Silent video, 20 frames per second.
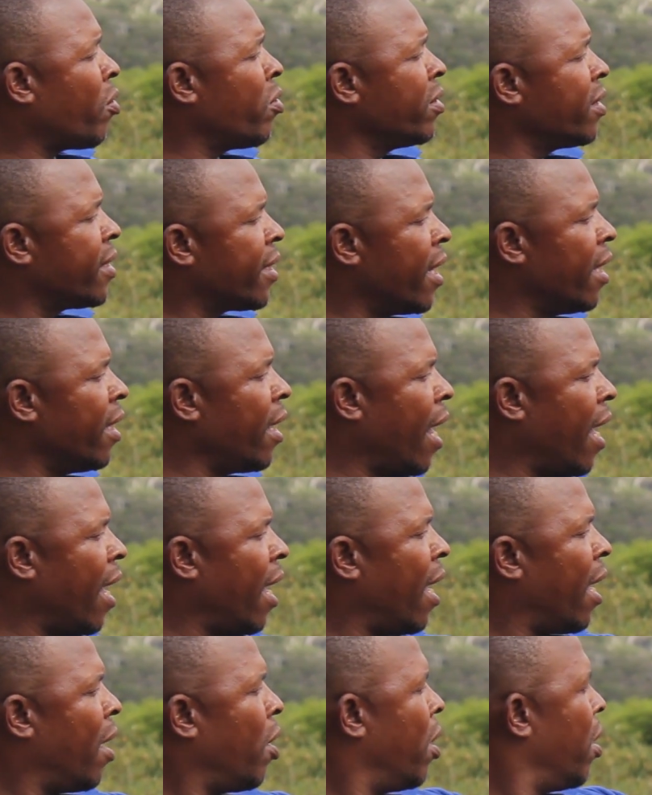concern
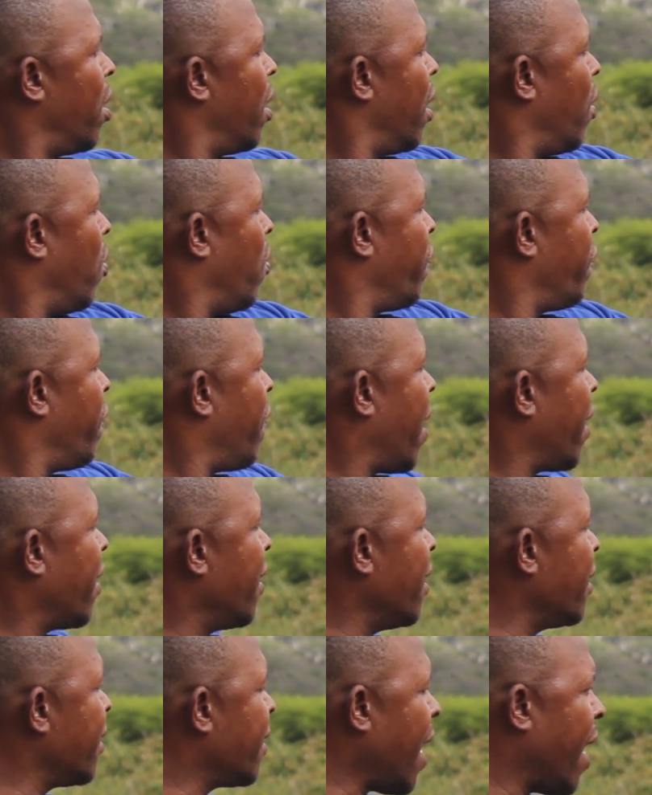
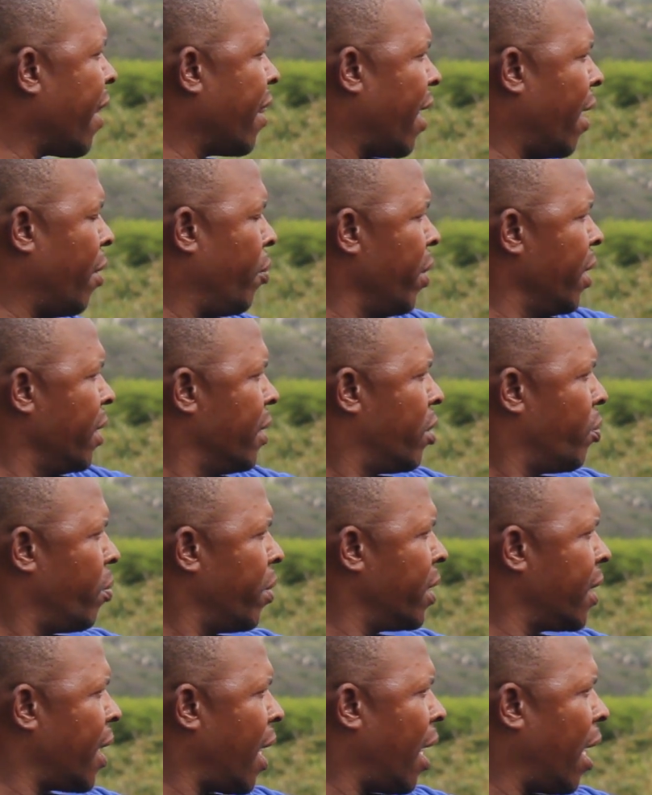of these other weeds
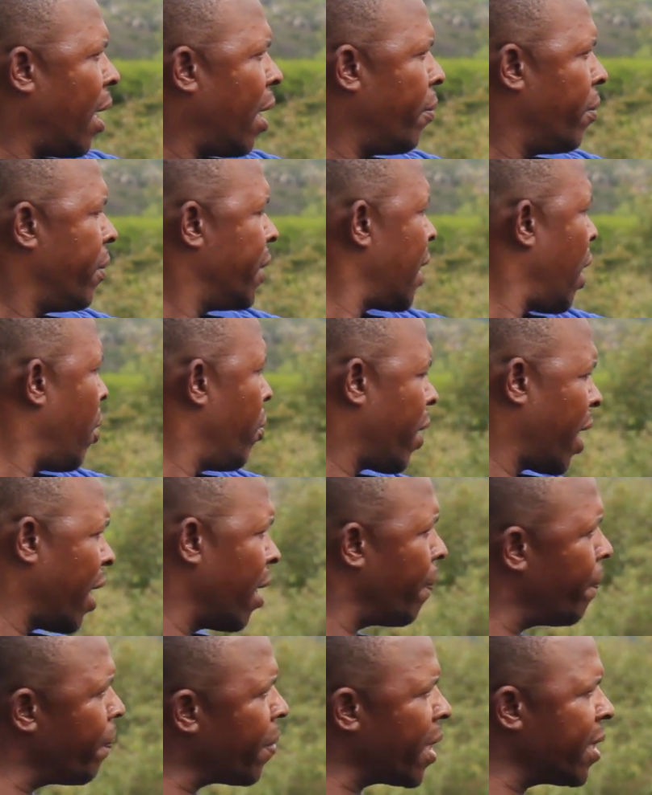which are
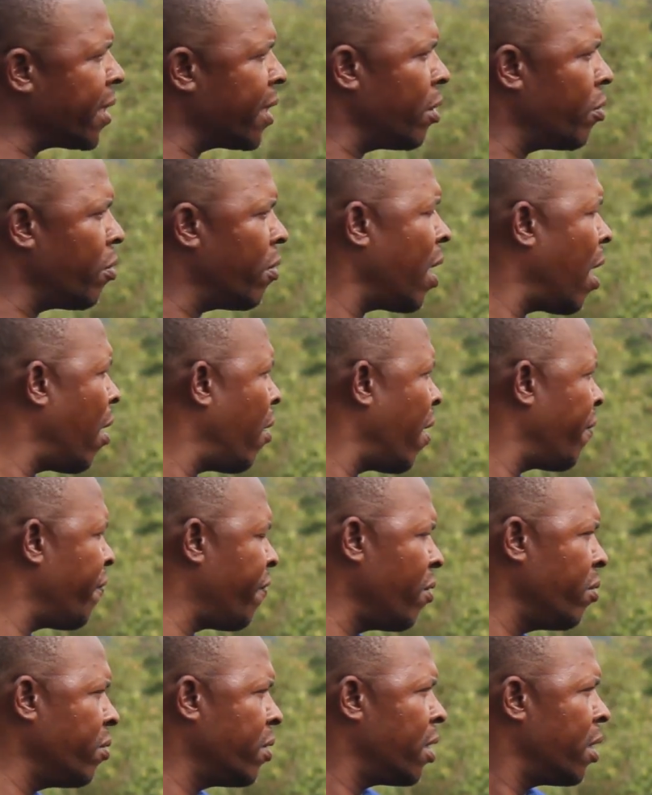already present on our
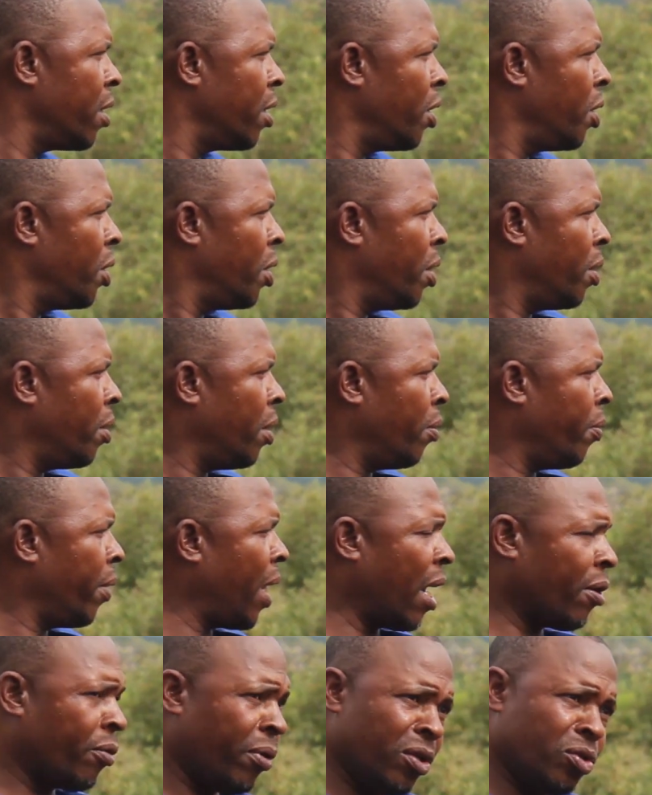field,
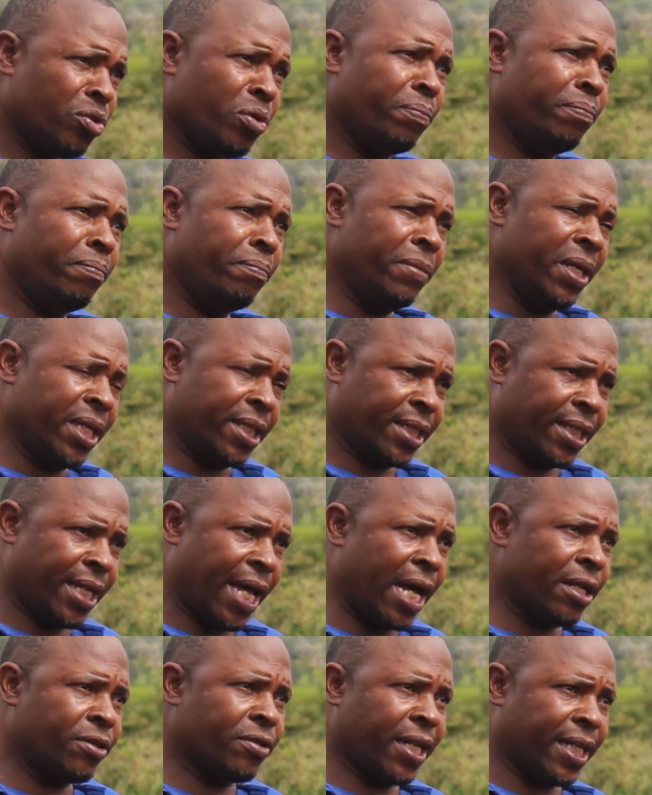we are going to mix
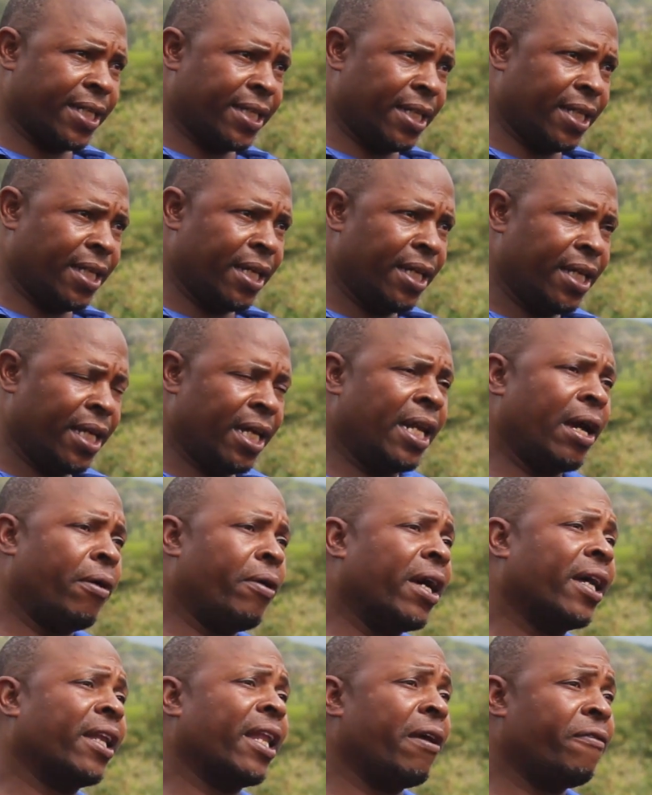atrazine and
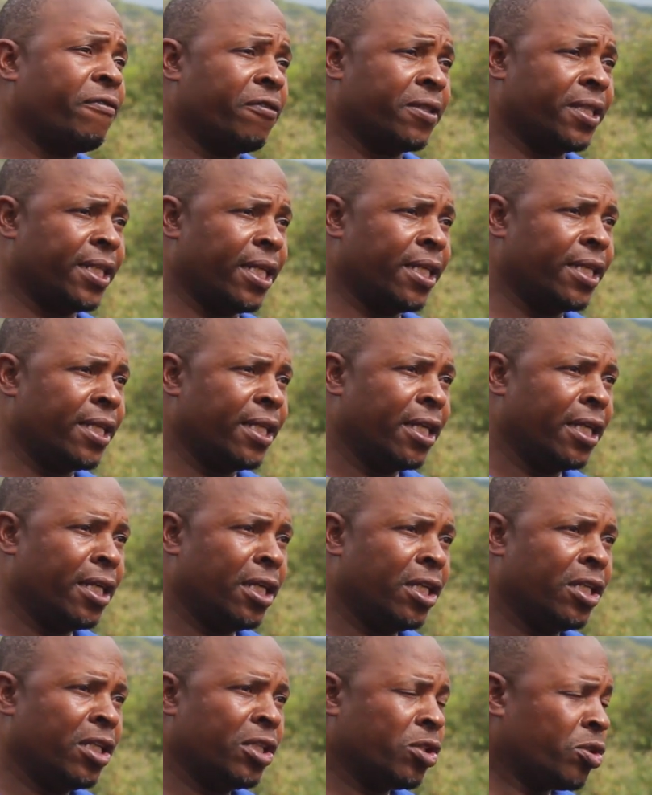our glyphosate.
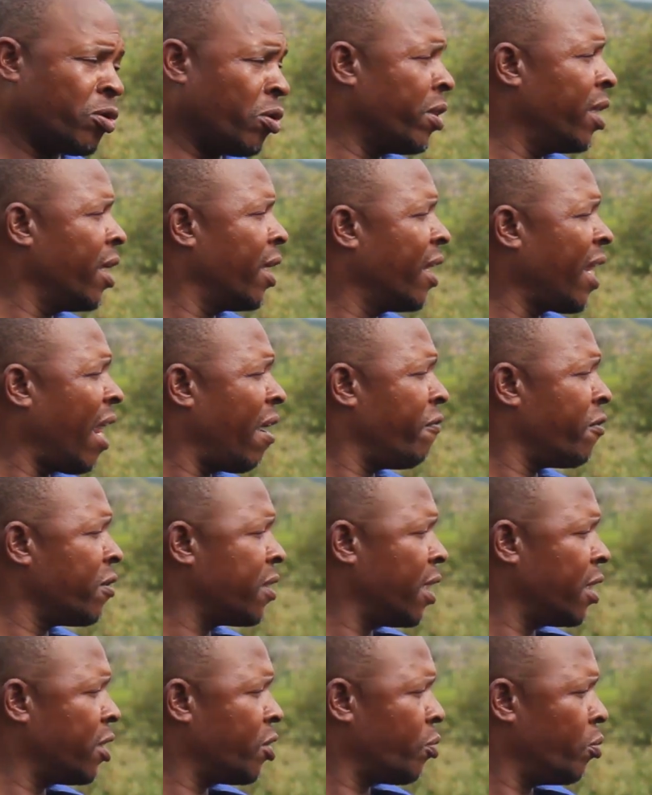So the
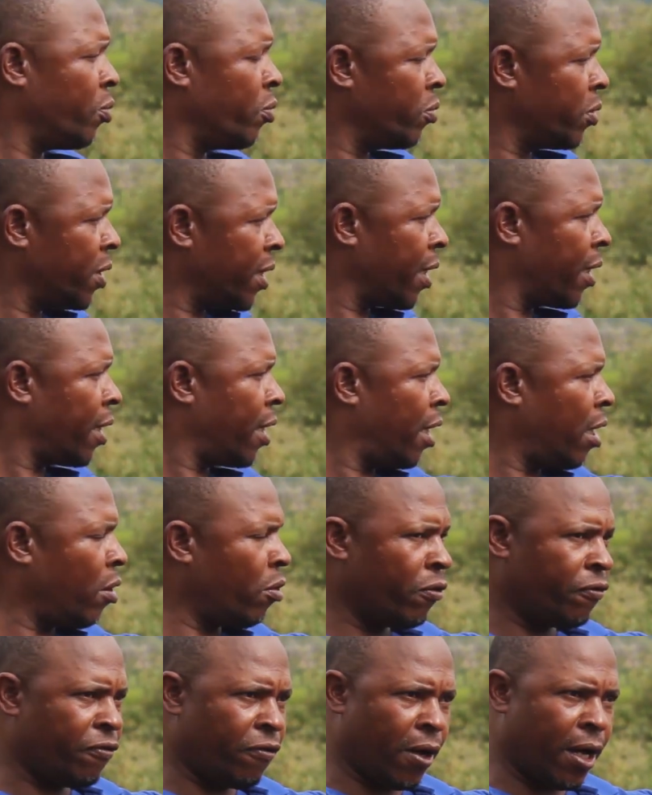glyphosate will take care
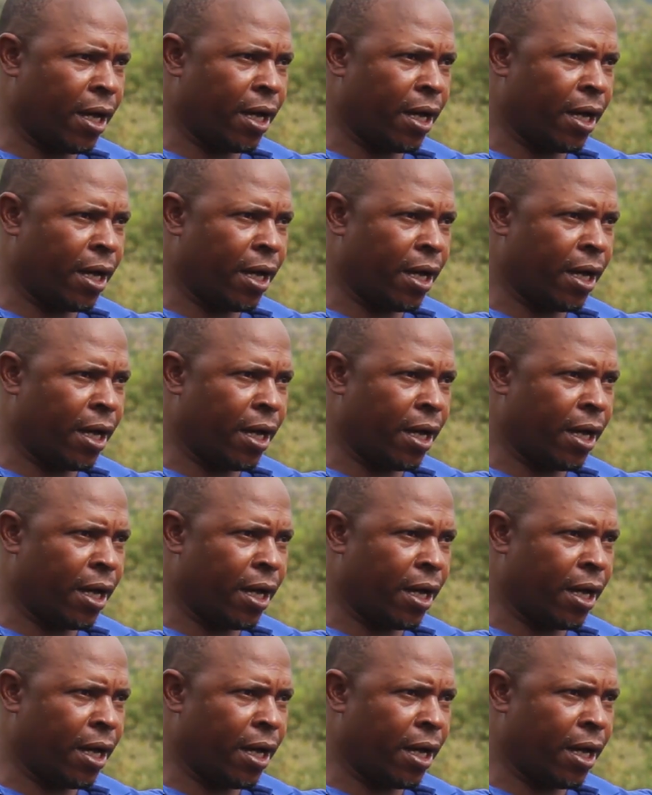of